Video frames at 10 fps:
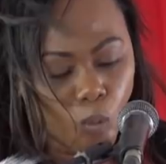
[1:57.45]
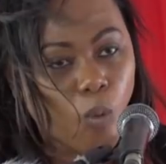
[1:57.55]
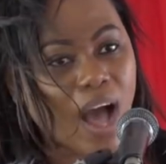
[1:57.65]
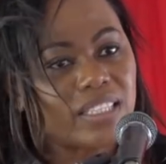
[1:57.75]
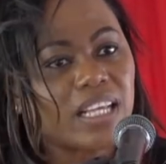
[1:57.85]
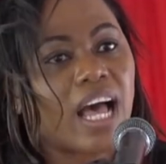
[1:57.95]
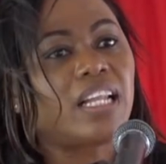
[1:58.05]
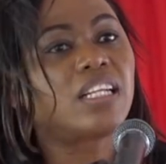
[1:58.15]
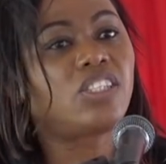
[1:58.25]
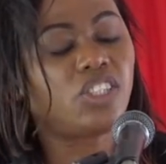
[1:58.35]
What an
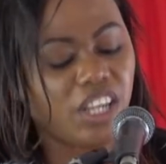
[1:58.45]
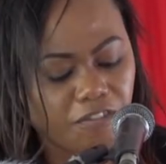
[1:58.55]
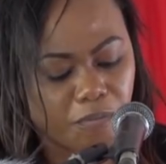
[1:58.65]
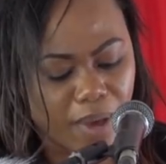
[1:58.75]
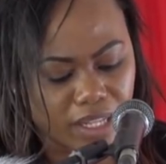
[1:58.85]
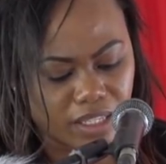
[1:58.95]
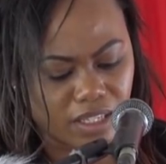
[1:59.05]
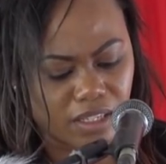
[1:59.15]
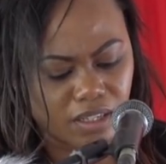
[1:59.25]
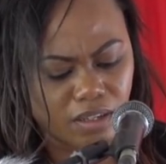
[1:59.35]

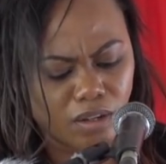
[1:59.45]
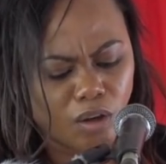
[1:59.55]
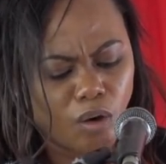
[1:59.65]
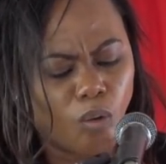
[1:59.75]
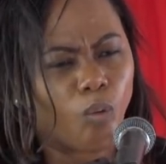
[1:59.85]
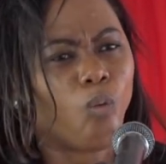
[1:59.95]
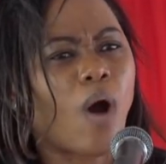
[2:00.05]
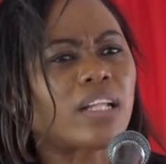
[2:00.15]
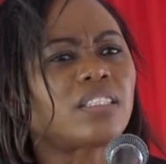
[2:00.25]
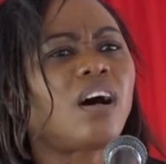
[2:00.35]
achievement.
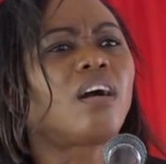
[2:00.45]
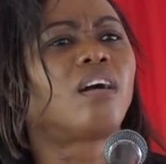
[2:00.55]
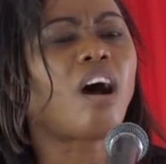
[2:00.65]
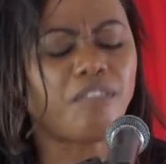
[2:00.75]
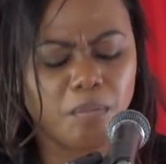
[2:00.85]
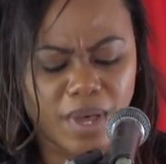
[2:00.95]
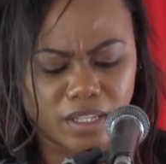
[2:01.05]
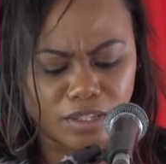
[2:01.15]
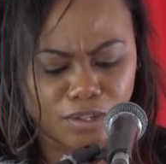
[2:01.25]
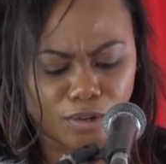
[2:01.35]
What a
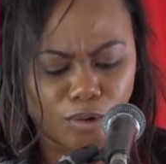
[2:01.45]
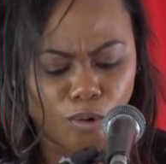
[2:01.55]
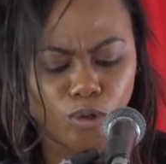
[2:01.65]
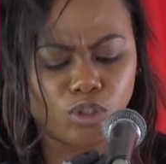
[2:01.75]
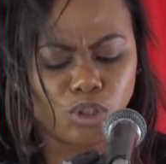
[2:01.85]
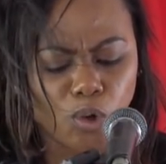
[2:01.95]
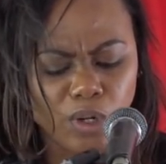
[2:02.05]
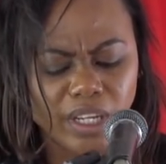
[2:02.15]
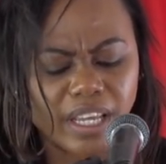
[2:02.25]
government who truly